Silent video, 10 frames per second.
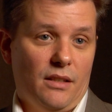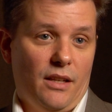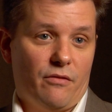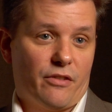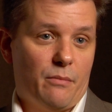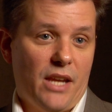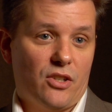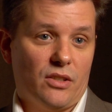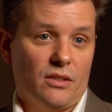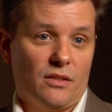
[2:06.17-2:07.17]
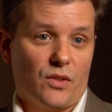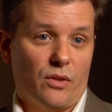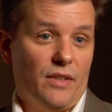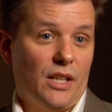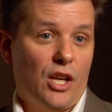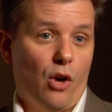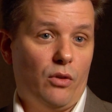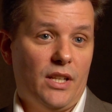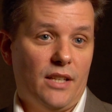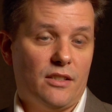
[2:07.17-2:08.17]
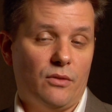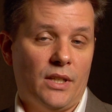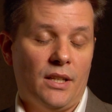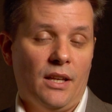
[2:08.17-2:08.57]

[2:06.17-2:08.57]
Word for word: information sort of encoded into it.